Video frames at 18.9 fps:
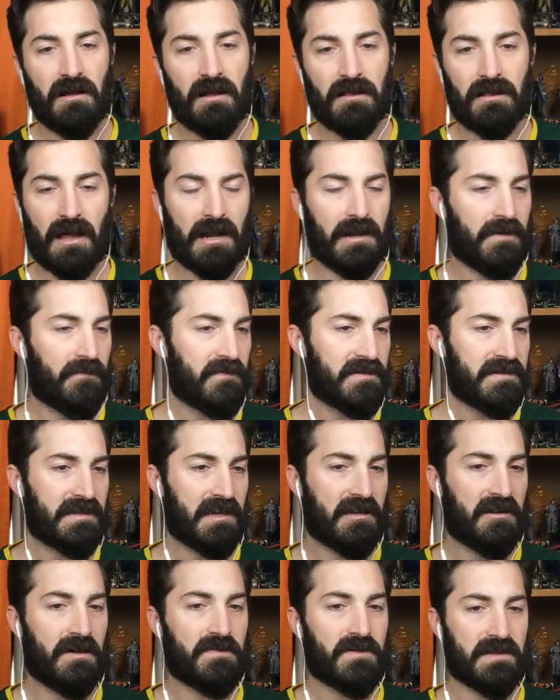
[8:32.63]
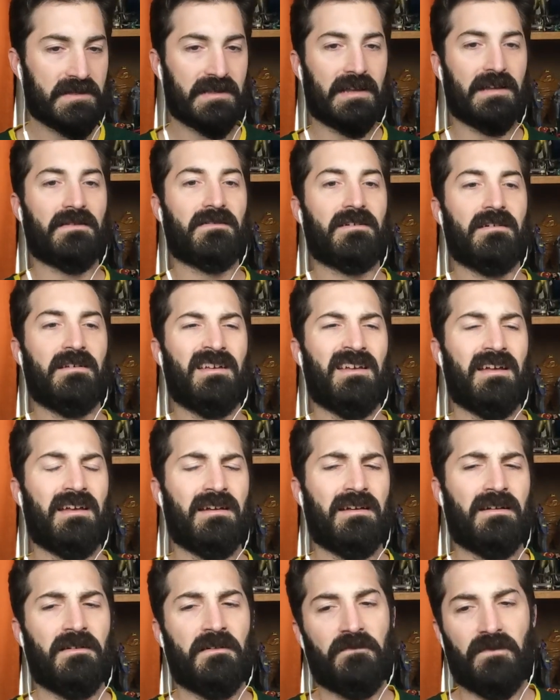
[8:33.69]
A lot of different setups. It's like
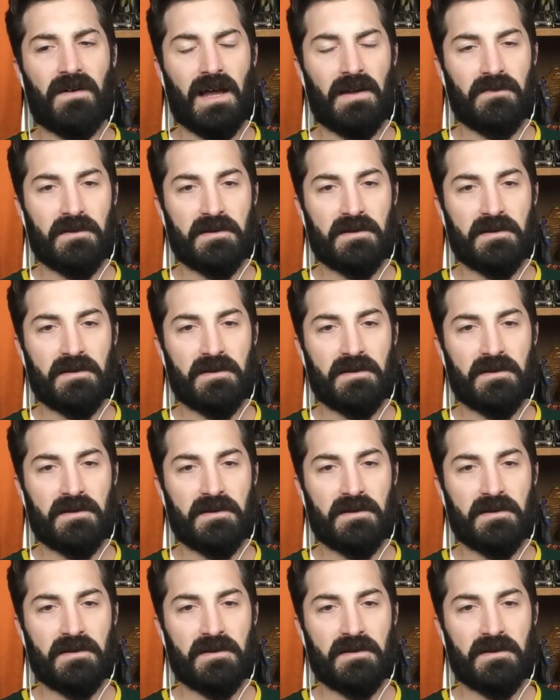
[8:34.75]
5